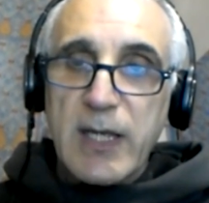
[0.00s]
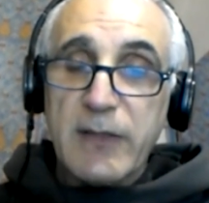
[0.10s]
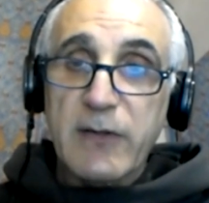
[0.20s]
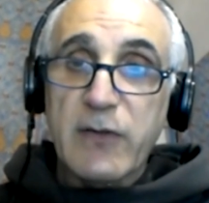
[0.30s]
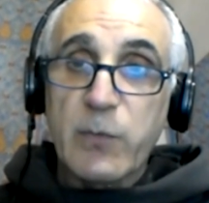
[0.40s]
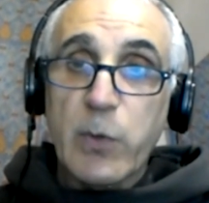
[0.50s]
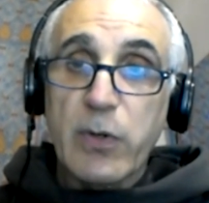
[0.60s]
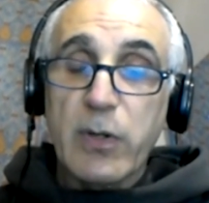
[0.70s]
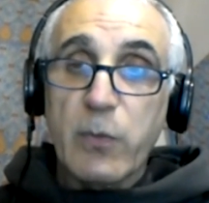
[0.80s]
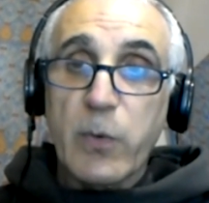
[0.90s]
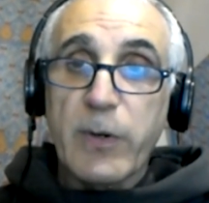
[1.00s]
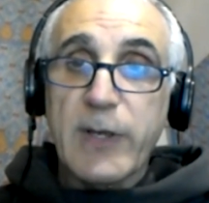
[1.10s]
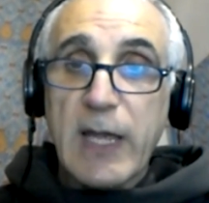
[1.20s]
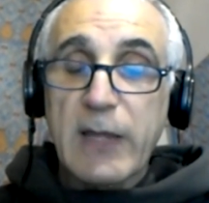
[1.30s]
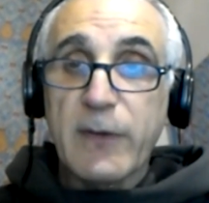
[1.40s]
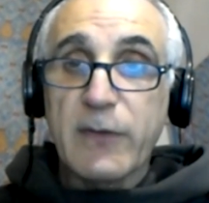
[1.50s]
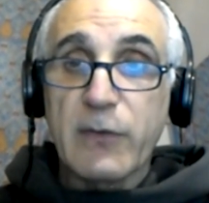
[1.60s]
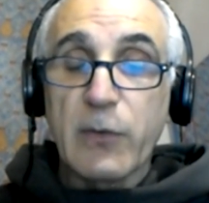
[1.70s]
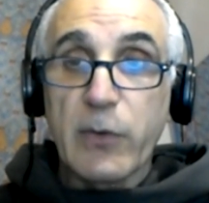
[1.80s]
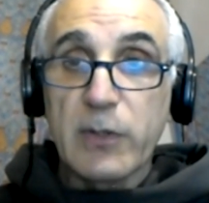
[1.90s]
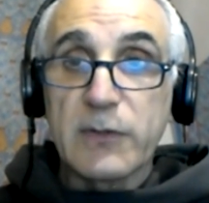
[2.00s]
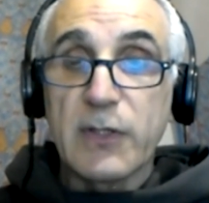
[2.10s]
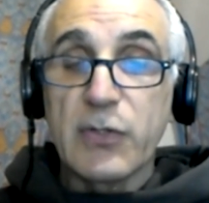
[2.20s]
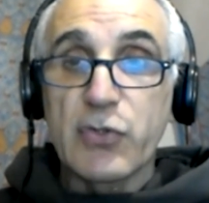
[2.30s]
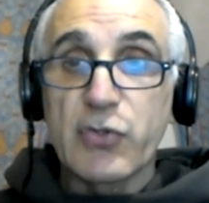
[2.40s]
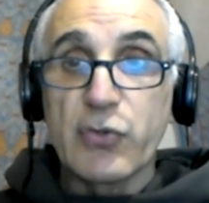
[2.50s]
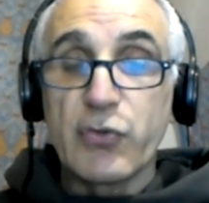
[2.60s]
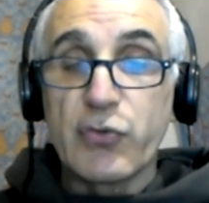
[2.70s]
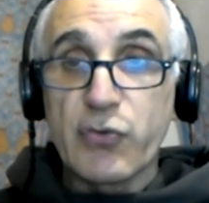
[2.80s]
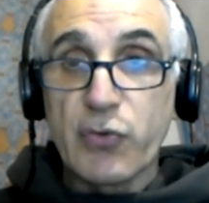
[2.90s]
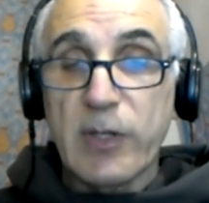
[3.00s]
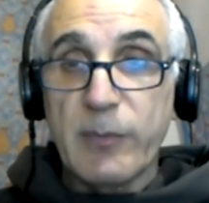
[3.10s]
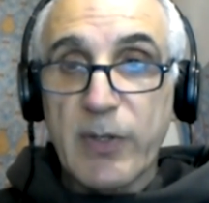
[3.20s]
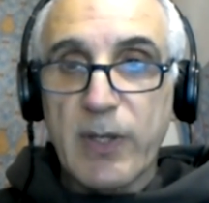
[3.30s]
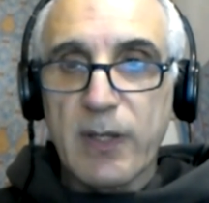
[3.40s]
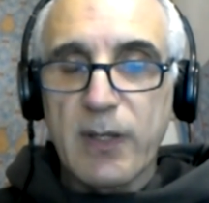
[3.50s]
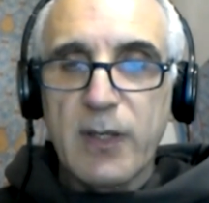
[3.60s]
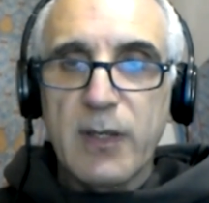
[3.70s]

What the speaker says: And this is where Catholics' loyalty should truly be,